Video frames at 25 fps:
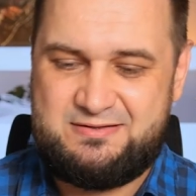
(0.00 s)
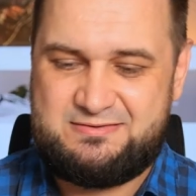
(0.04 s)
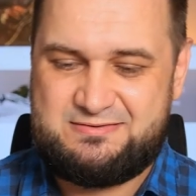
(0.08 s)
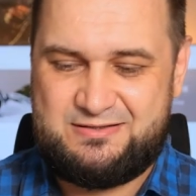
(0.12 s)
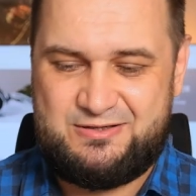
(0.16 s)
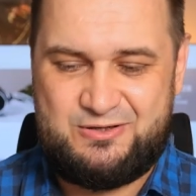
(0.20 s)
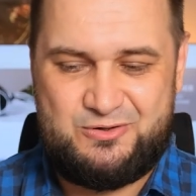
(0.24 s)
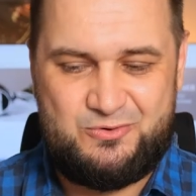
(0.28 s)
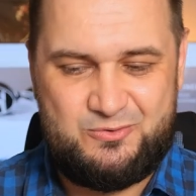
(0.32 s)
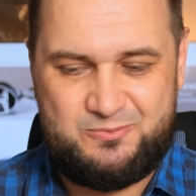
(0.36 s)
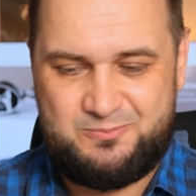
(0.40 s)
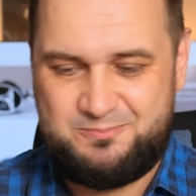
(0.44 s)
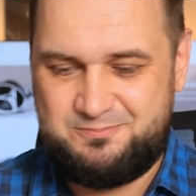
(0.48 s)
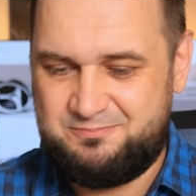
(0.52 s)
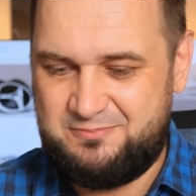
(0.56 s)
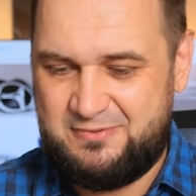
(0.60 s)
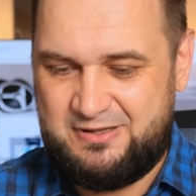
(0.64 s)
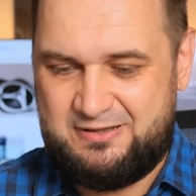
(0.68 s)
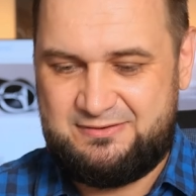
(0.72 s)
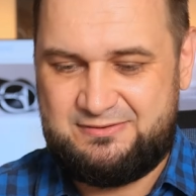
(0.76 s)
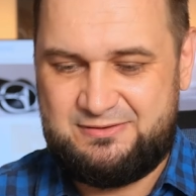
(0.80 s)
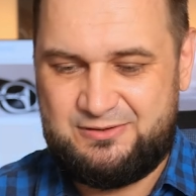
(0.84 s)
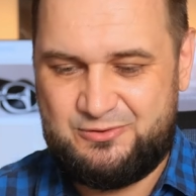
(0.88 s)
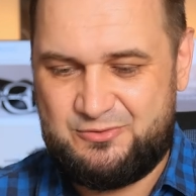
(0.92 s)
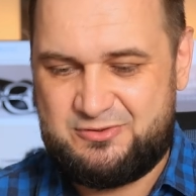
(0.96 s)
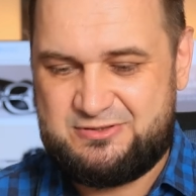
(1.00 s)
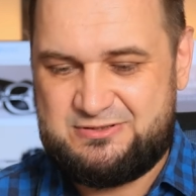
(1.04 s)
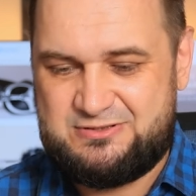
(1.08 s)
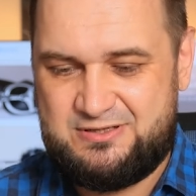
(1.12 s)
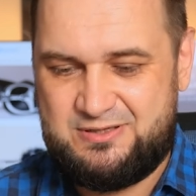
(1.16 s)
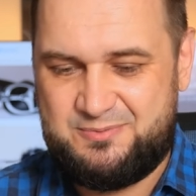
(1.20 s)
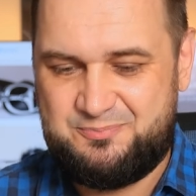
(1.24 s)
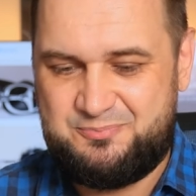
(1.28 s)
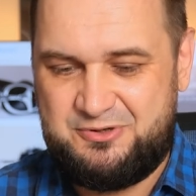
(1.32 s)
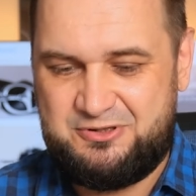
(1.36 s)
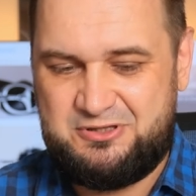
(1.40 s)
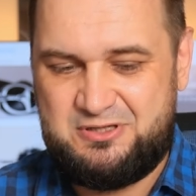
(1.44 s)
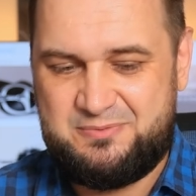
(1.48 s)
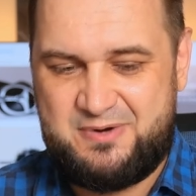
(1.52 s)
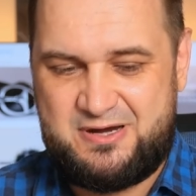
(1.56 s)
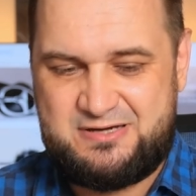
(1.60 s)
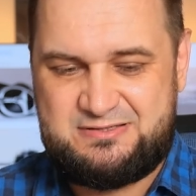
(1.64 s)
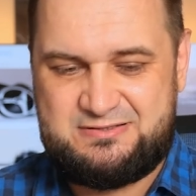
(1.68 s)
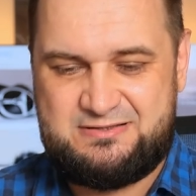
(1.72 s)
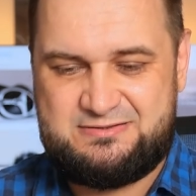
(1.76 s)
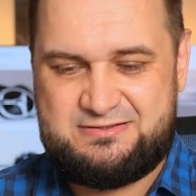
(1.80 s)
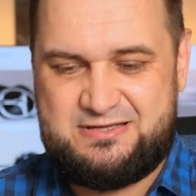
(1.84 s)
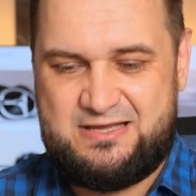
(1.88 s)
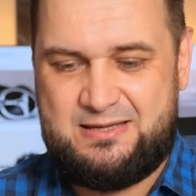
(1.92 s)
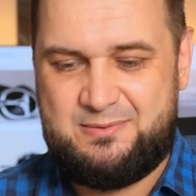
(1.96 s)
so it looks pretty much
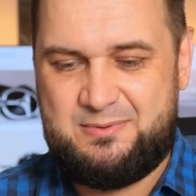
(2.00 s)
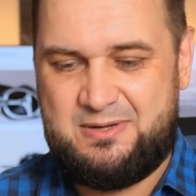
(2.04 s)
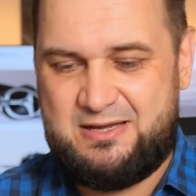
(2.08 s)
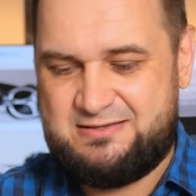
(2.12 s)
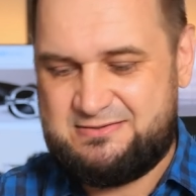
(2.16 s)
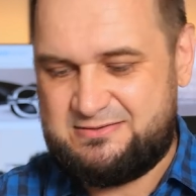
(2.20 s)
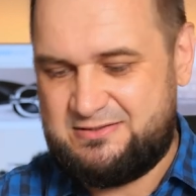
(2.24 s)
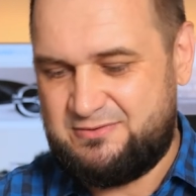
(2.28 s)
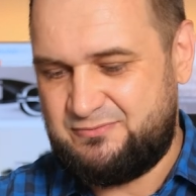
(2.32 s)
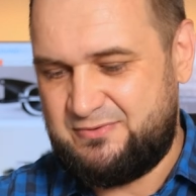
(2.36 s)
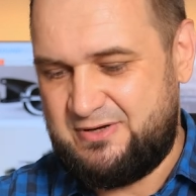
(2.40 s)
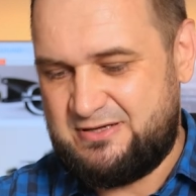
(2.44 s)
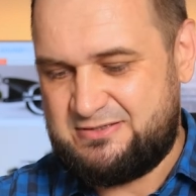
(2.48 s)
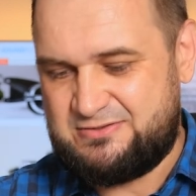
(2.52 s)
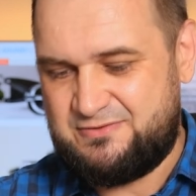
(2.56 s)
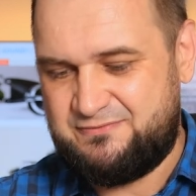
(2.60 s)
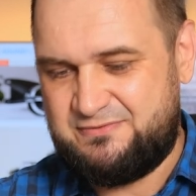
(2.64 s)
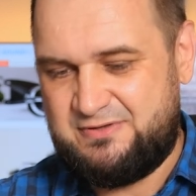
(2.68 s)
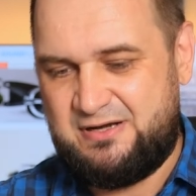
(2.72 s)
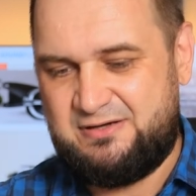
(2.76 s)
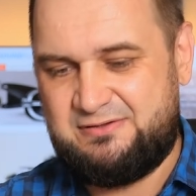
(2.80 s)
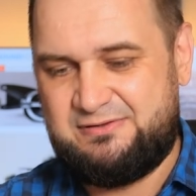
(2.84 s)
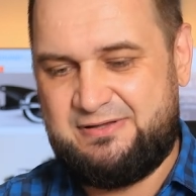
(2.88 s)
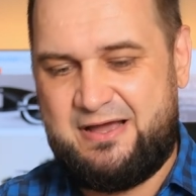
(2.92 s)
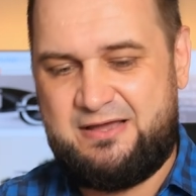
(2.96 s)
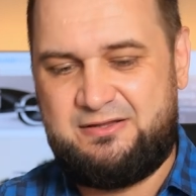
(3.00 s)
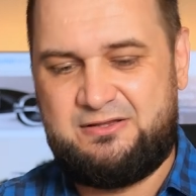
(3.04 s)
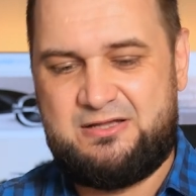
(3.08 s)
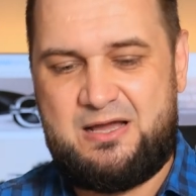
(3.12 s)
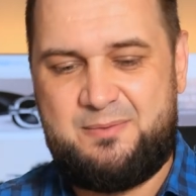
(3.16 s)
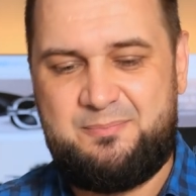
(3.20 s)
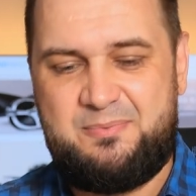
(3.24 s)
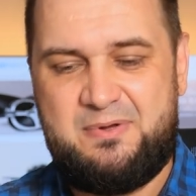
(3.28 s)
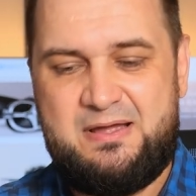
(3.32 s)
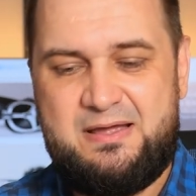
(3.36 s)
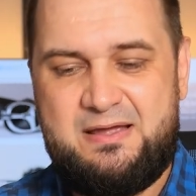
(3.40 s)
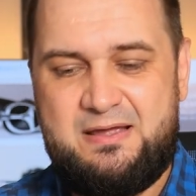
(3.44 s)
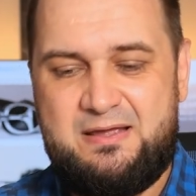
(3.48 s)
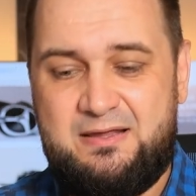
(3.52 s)
the same as the rest of their lineup,